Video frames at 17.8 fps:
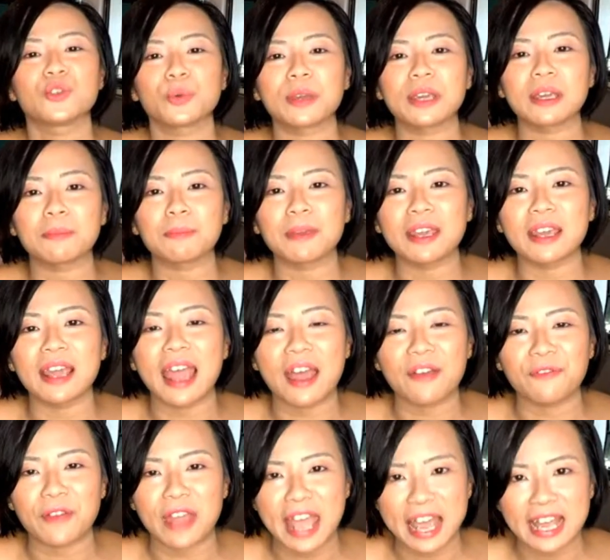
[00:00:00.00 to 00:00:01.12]

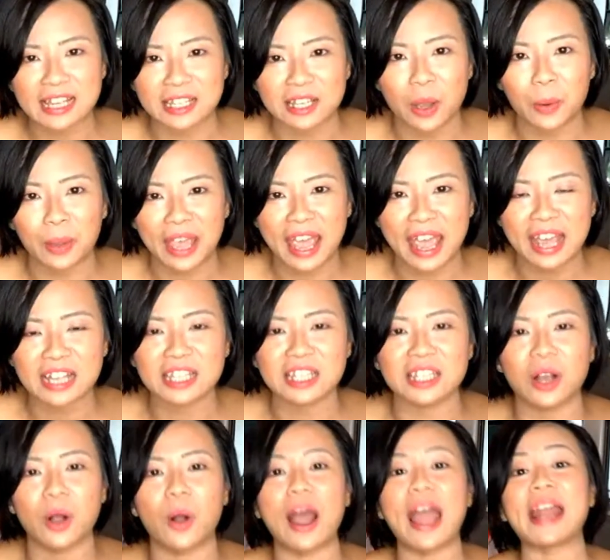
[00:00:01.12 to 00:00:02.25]
3BFS. Okay,
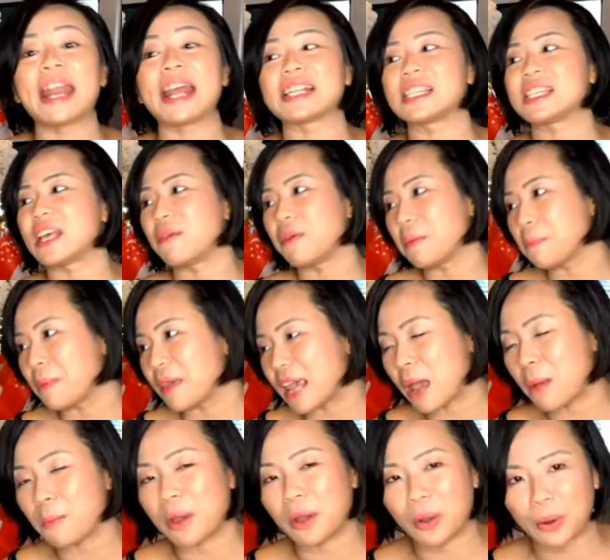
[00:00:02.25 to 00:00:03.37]
so and at 7
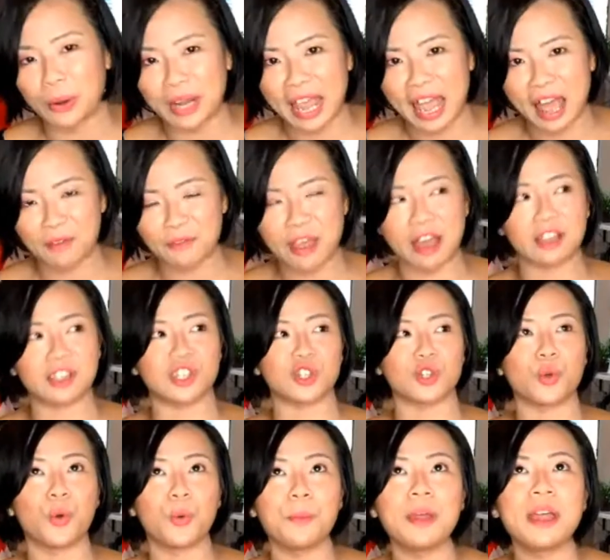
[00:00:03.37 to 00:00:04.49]
p.m. we're gonna have a
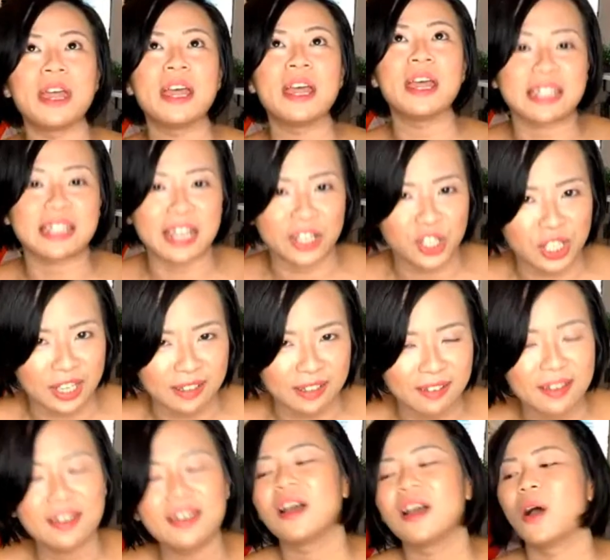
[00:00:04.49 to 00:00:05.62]
Zoom session
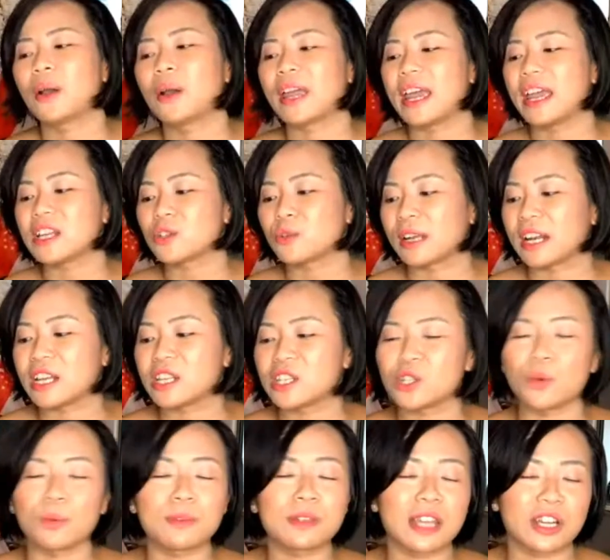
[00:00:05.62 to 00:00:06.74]
okay, strictly
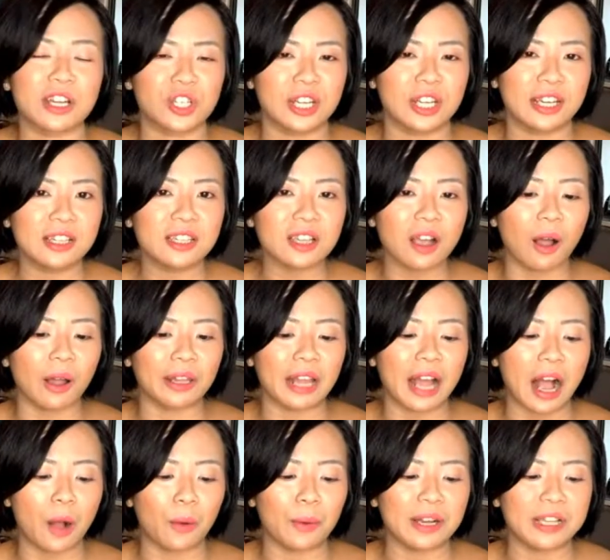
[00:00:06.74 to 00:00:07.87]
Zoom sessions on
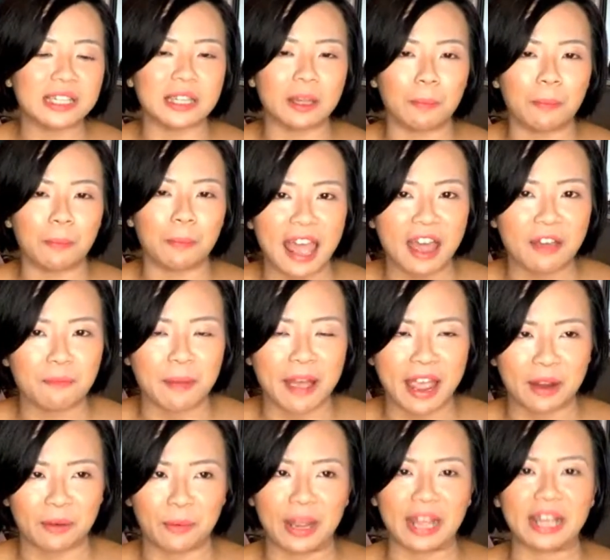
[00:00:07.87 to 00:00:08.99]
our CPF by
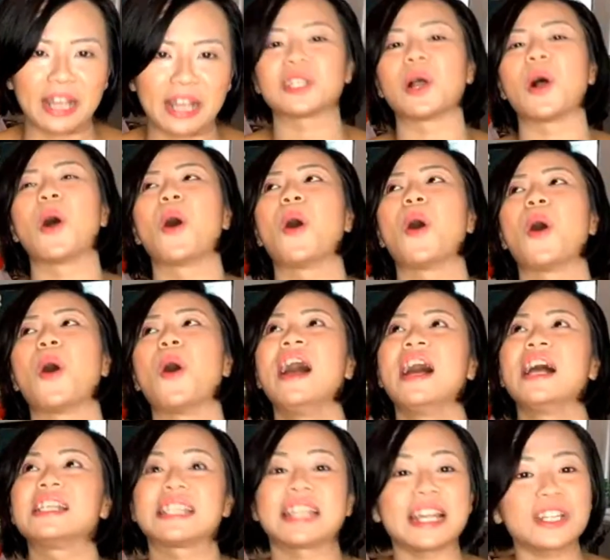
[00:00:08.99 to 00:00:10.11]
Eric. So
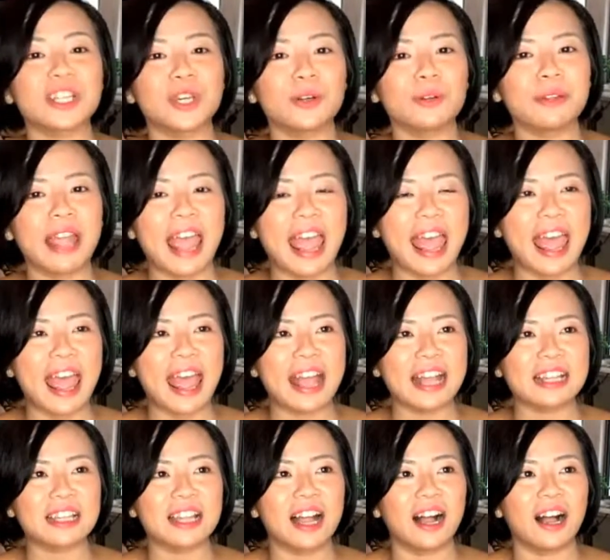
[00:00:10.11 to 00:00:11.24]
stay tuned
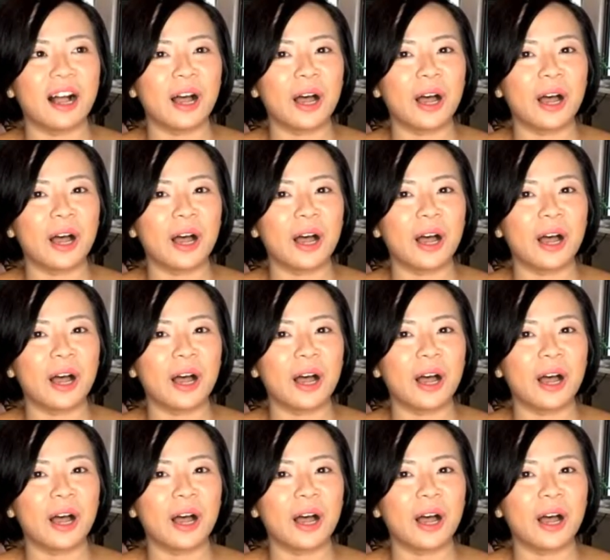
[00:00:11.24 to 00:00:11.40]
and